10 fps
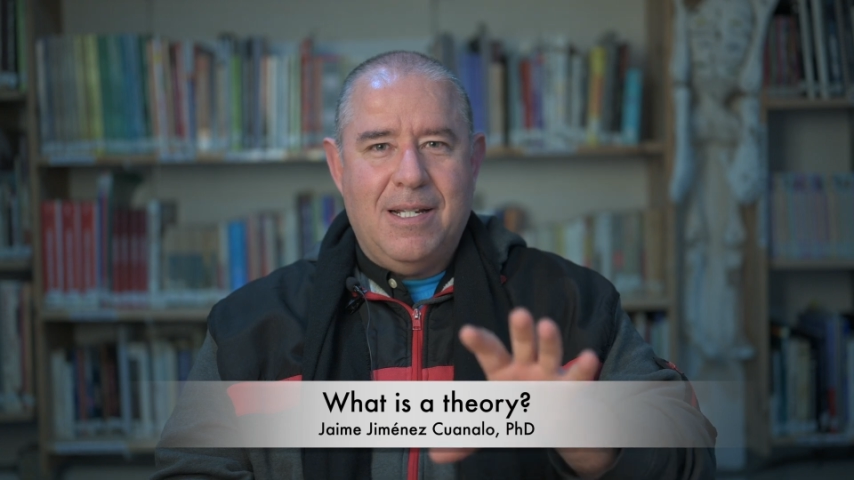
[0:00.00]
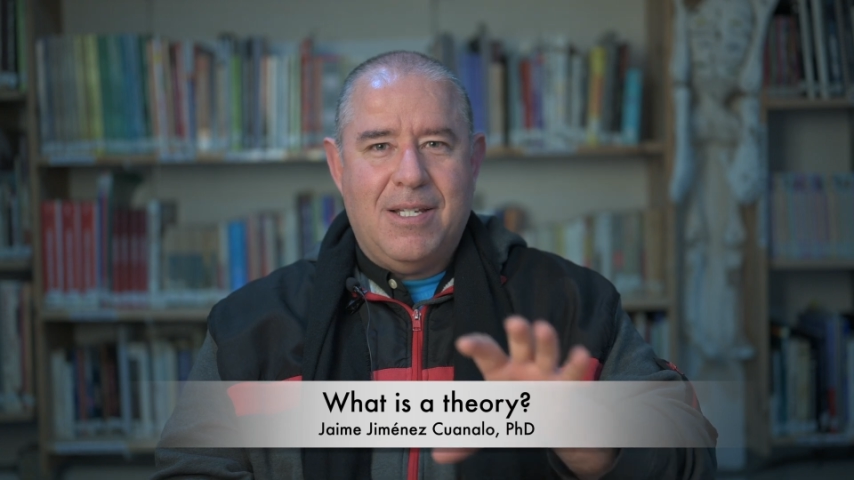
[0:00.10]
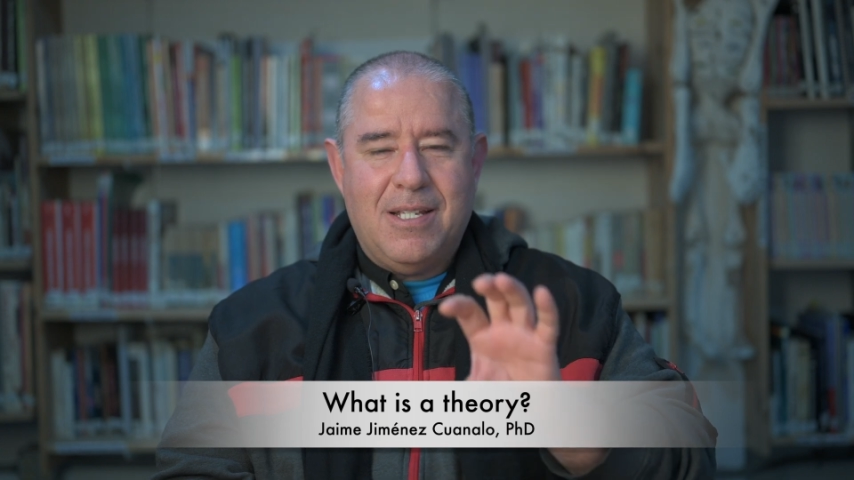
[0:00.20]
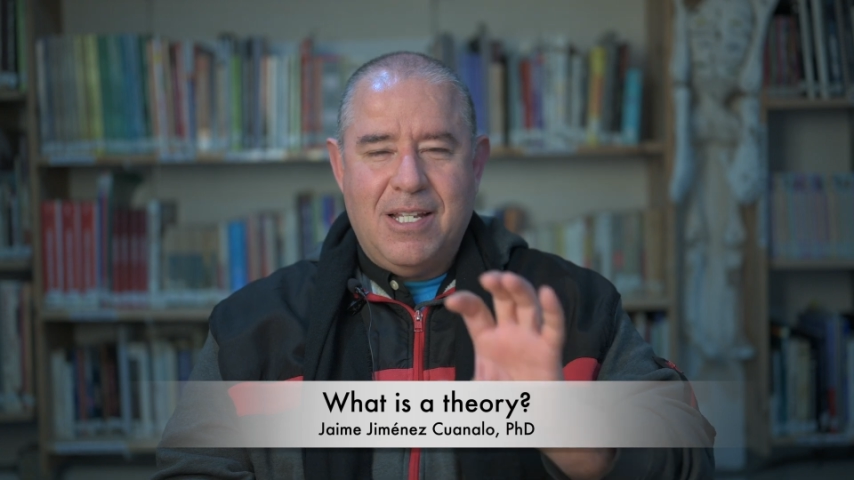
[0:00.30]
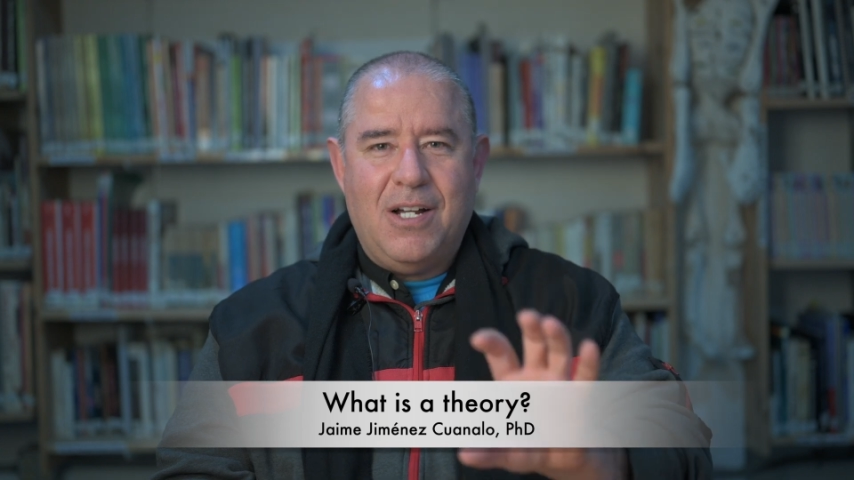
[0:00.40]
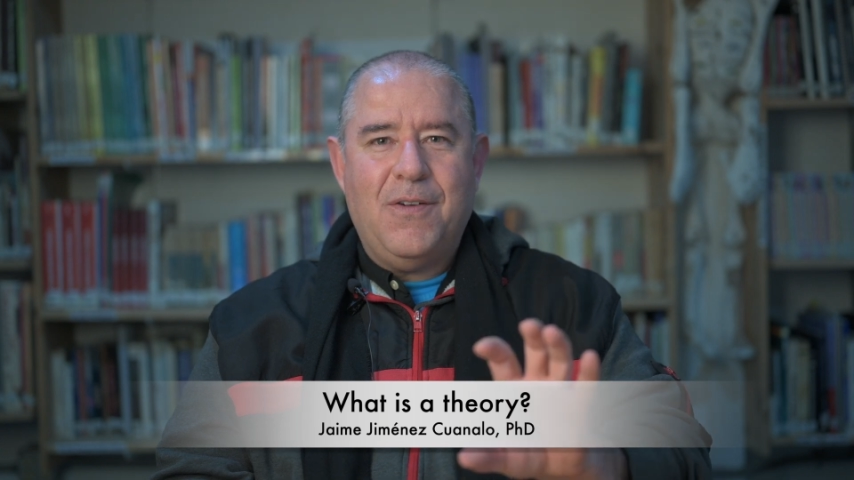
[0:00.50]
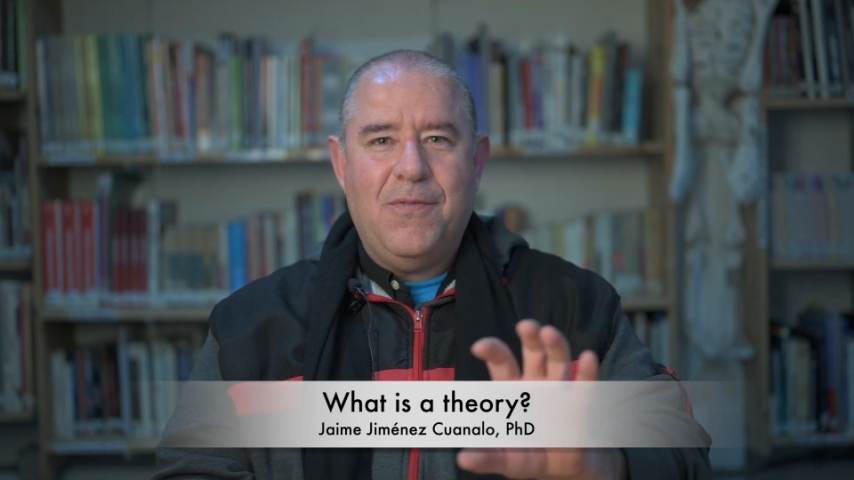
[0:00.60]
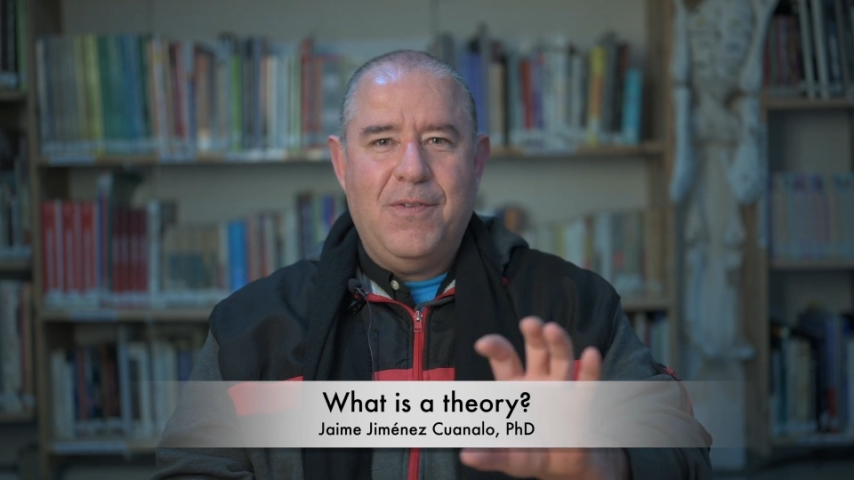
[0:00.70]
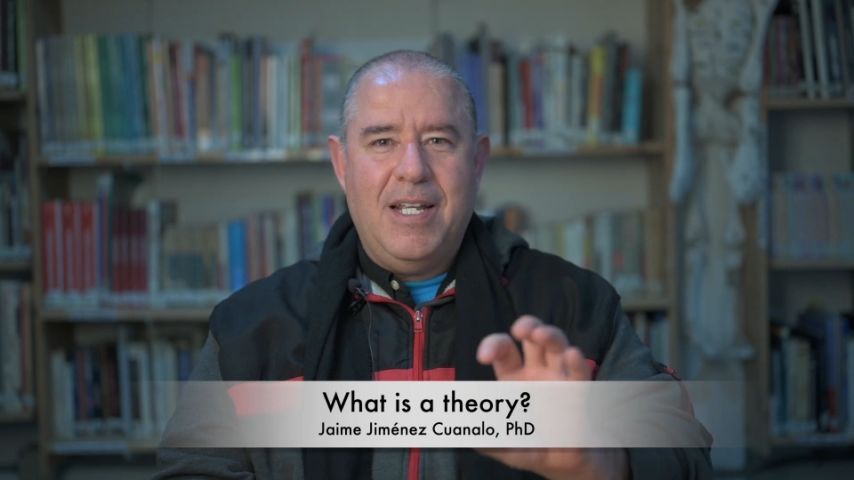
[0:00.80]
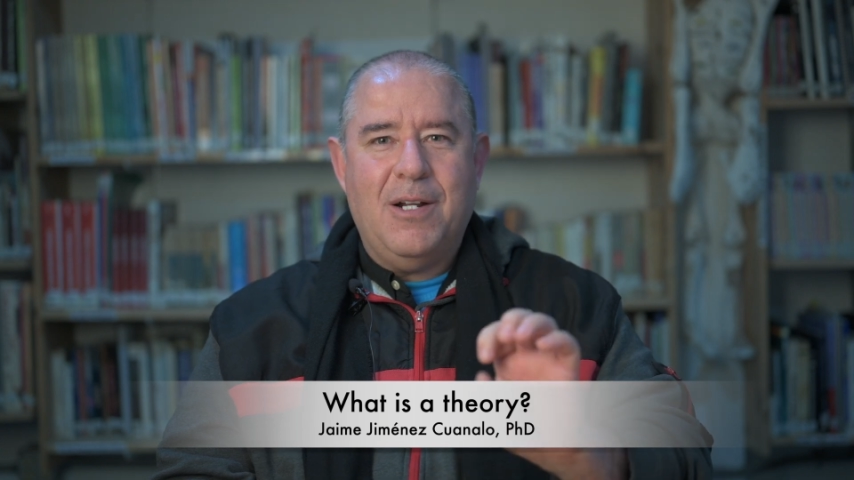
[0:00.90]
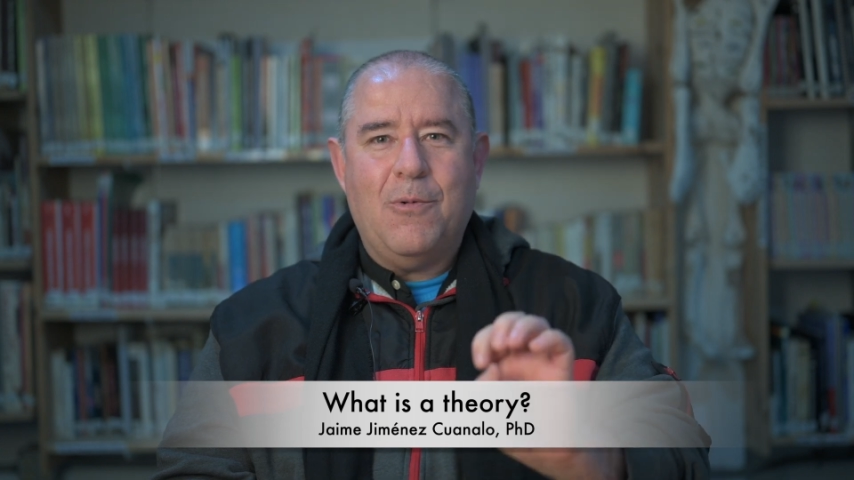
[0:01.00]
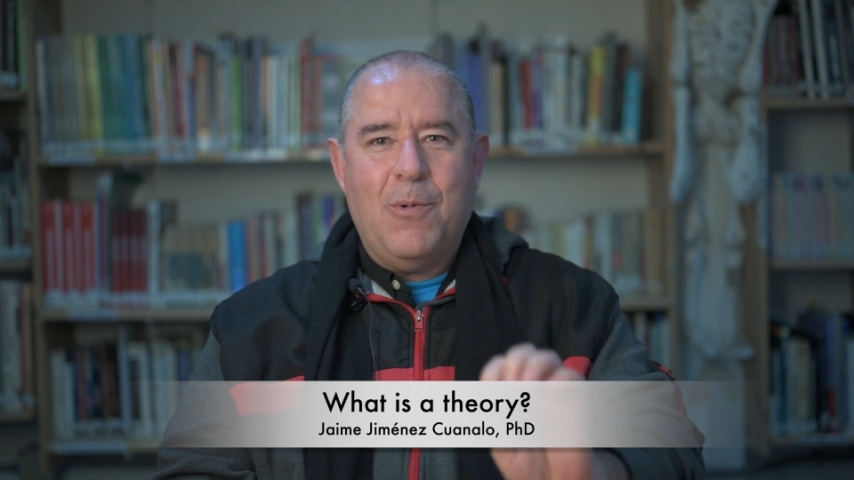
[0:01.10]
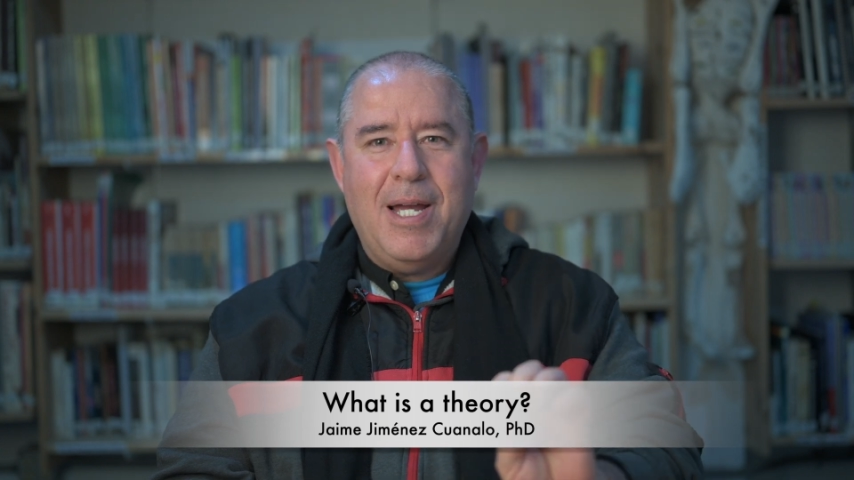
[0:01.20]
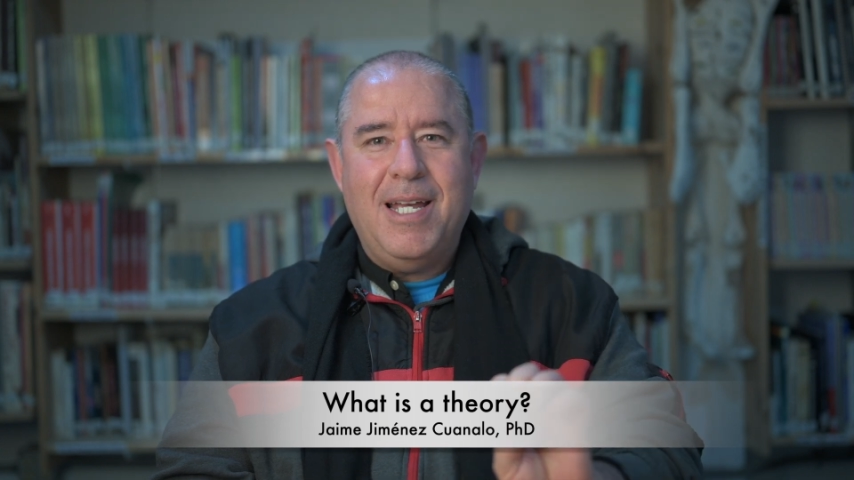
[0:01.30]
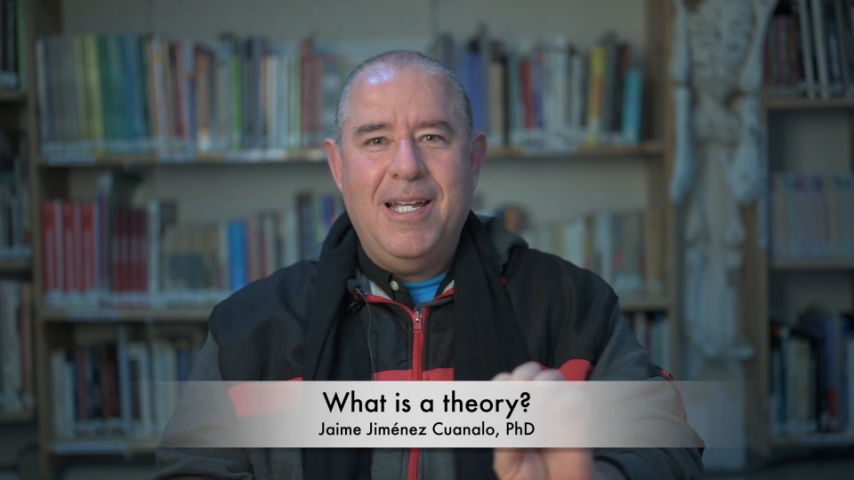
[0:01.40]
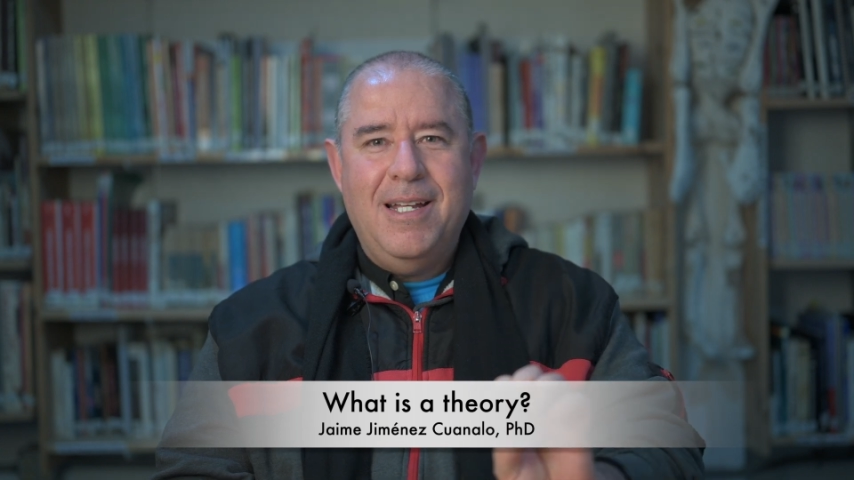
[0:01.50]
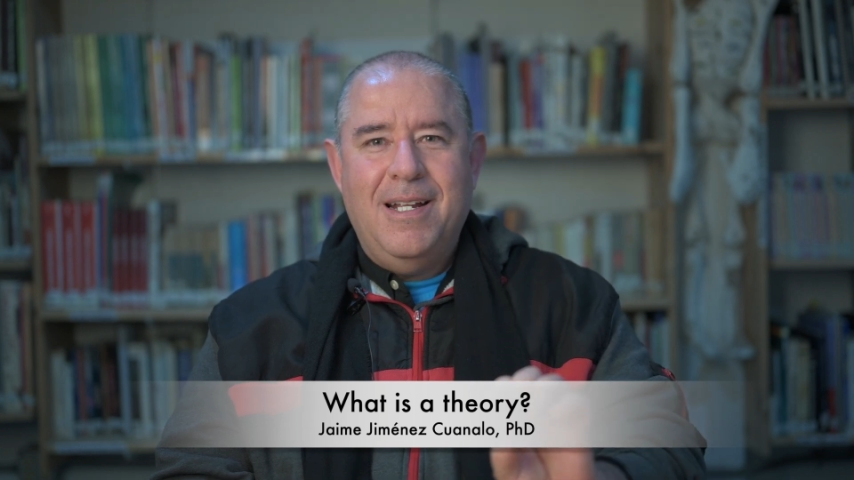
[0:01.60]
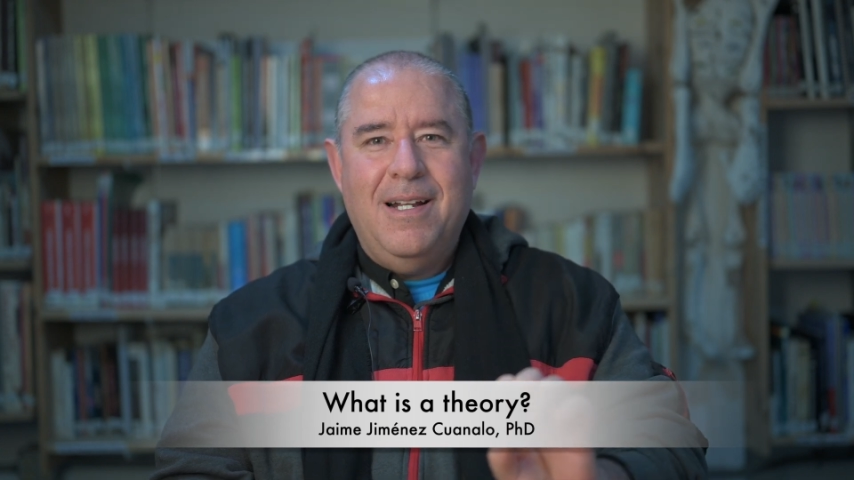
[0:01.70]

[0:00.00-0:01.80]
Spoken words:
stuff in a way